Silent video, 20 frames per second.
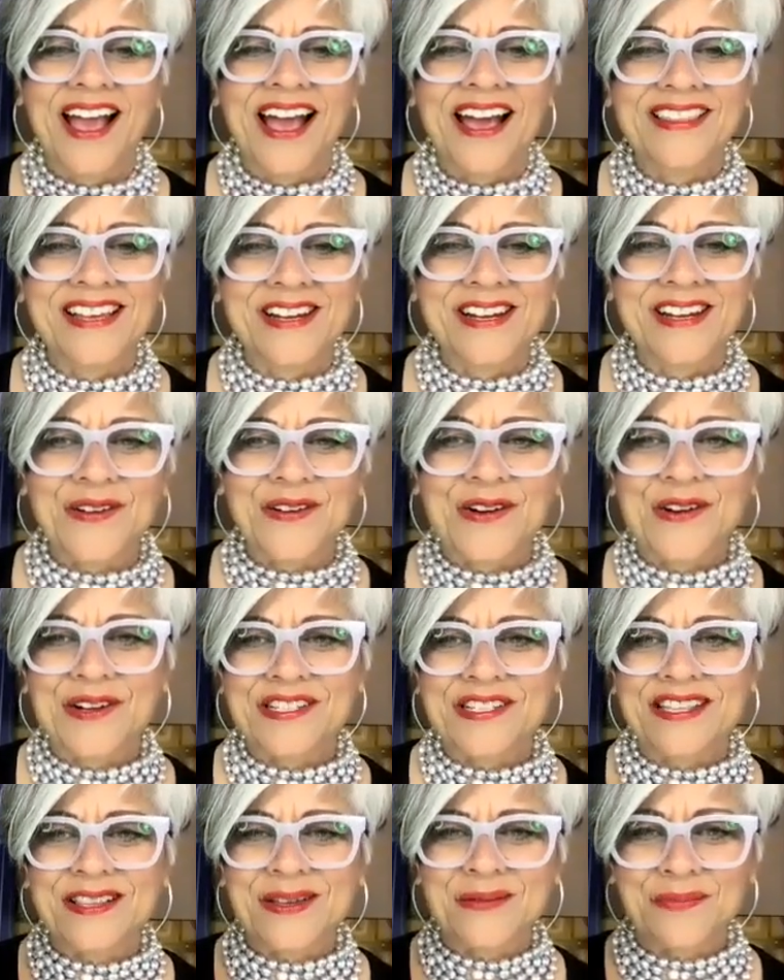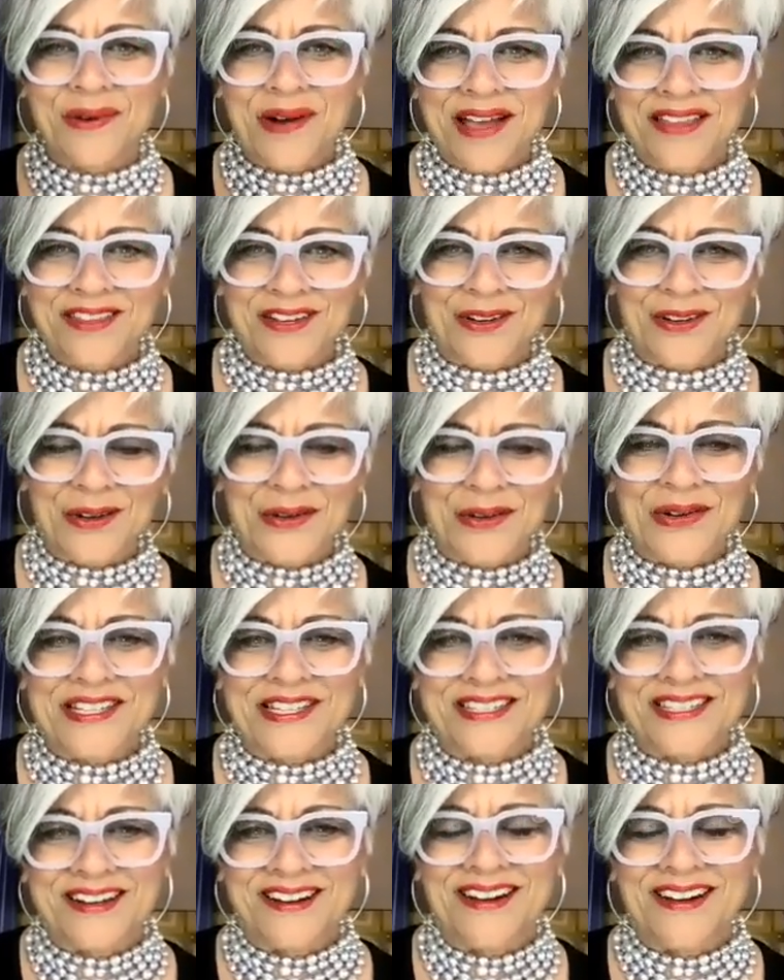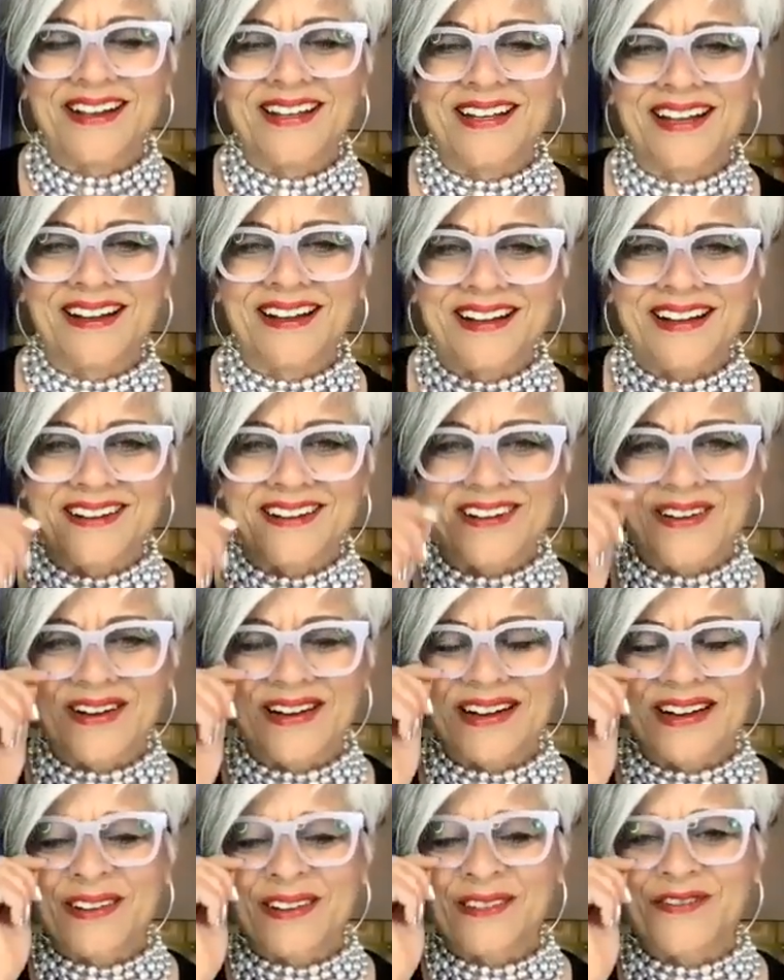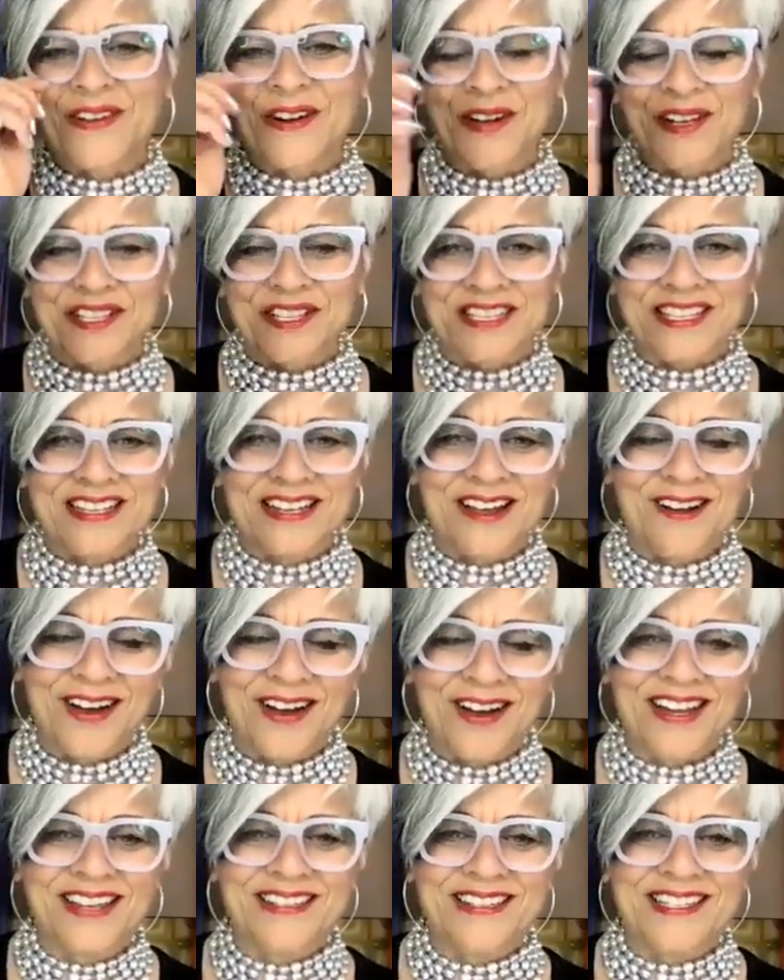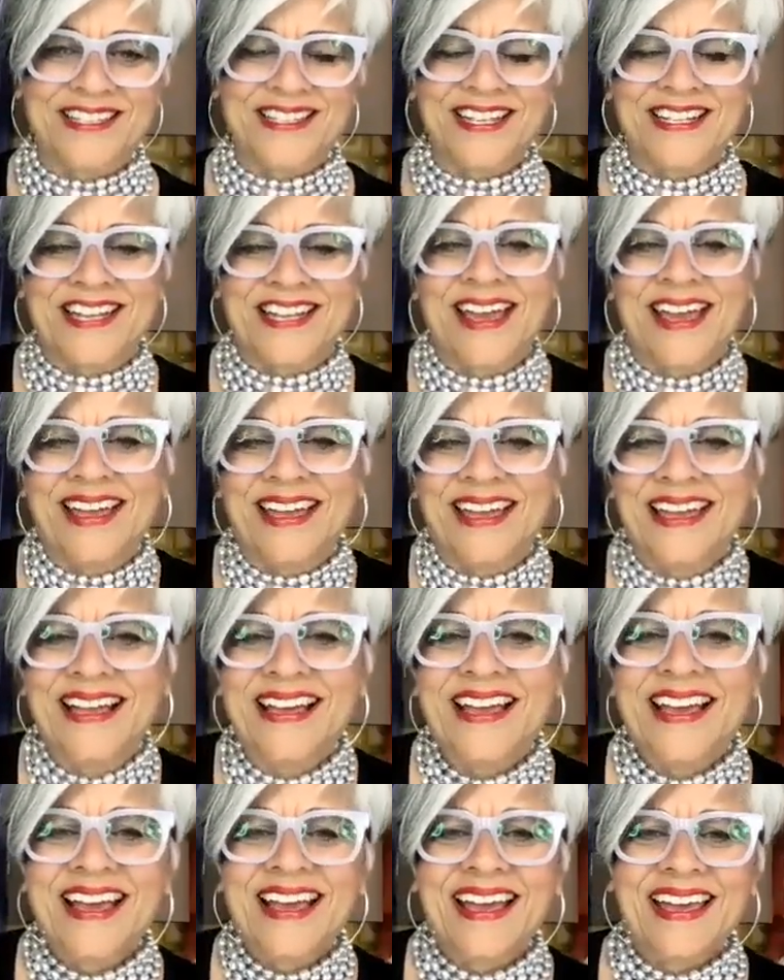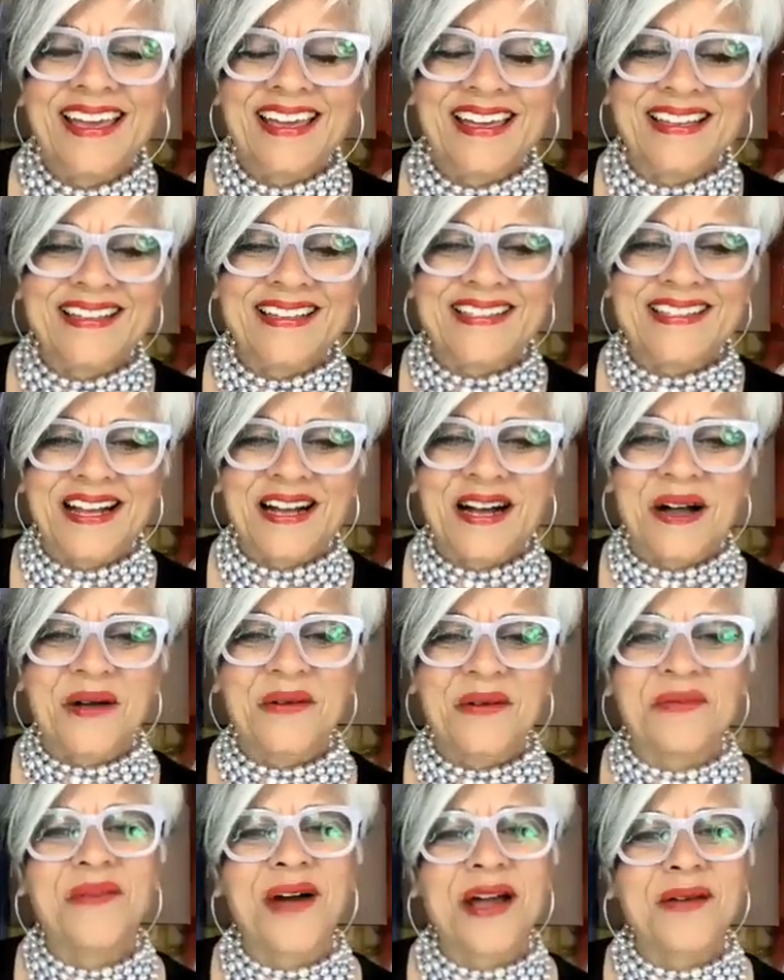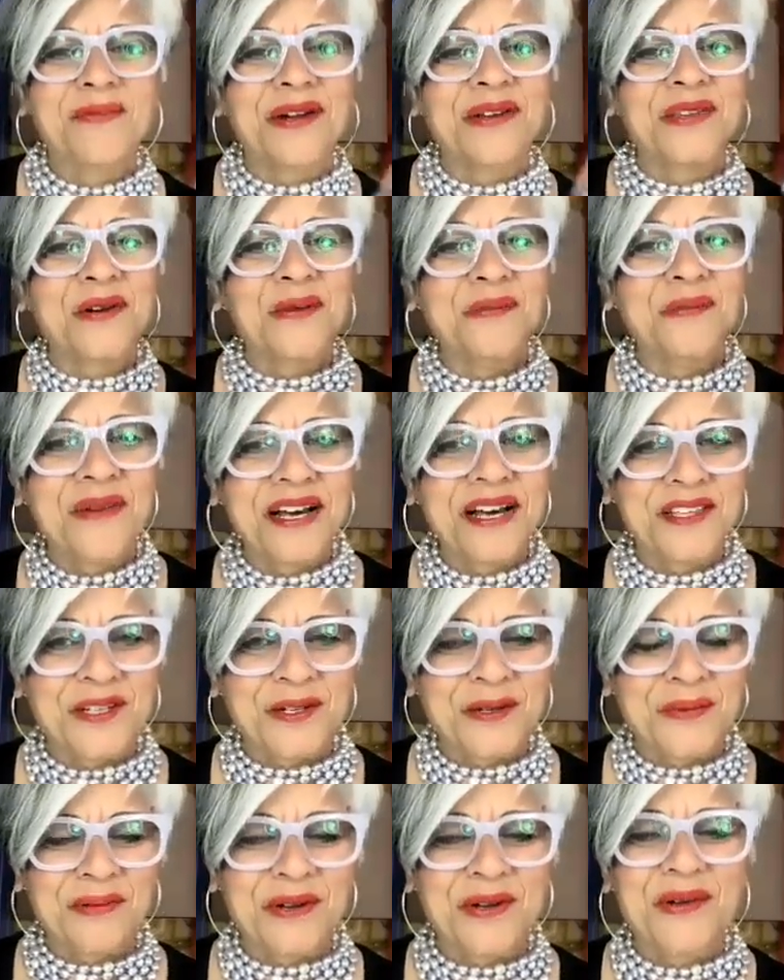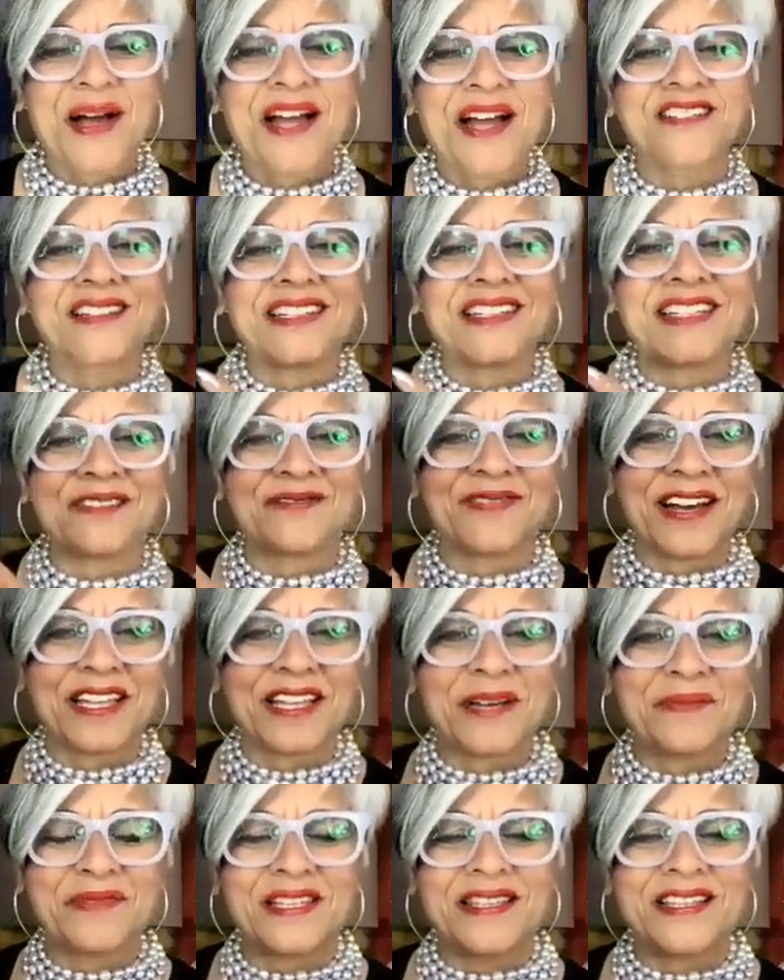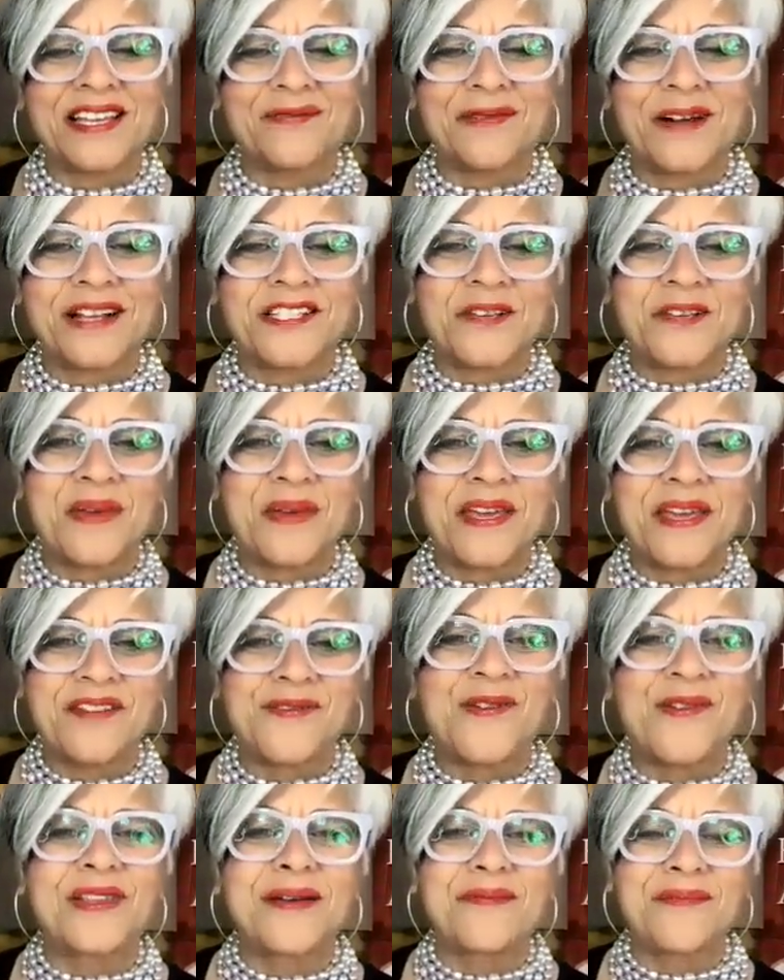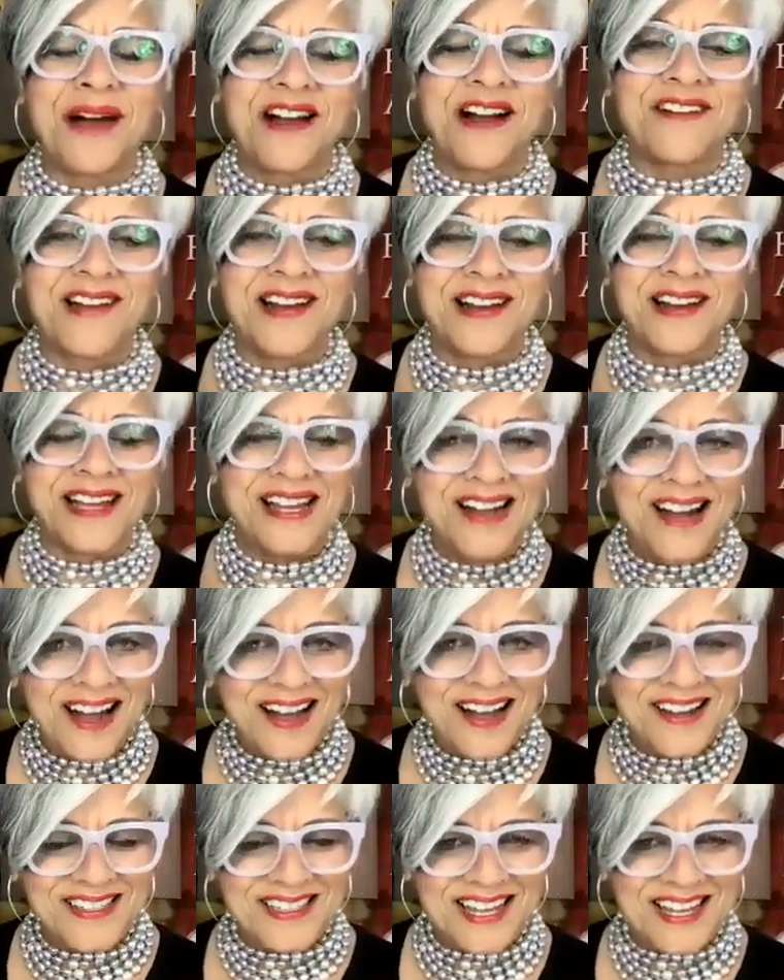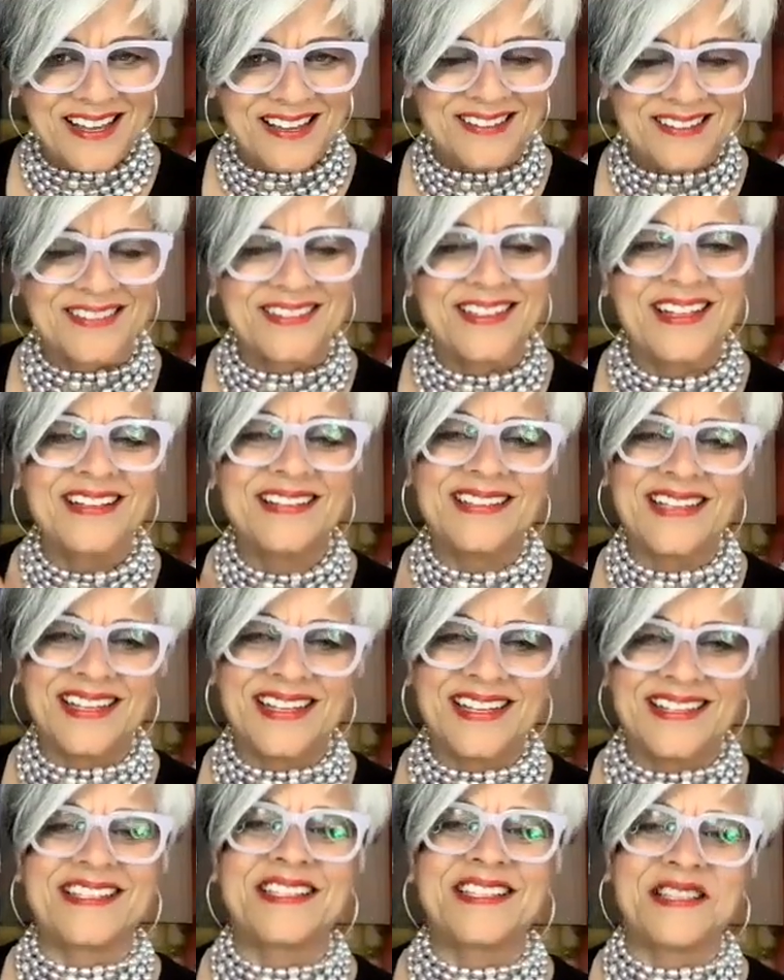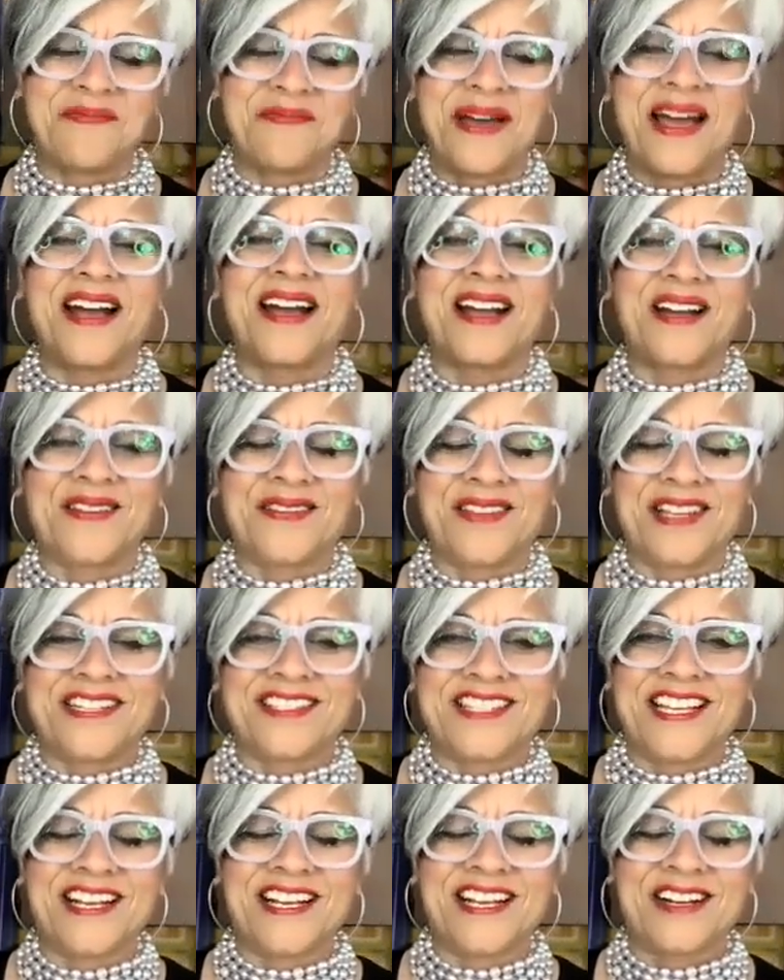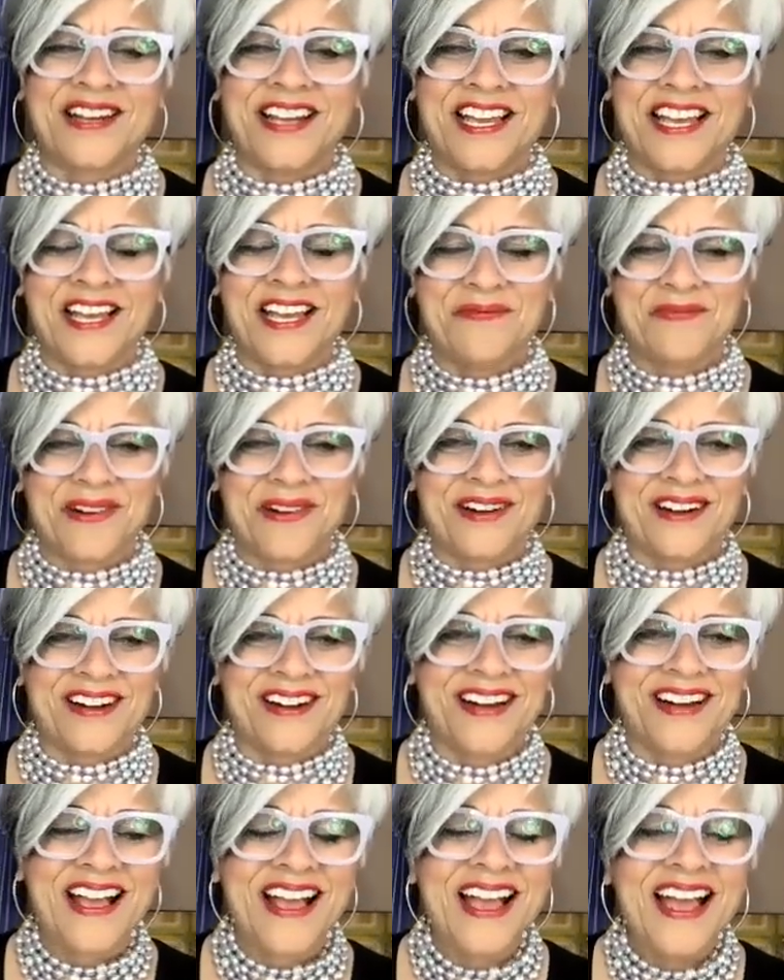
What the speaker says: And then, of course, the brother who is on our Ferguson audience today is my brother Madhub, who actually developed the recipe for the Maharani cocktail that is in the back of The Secret Keeper.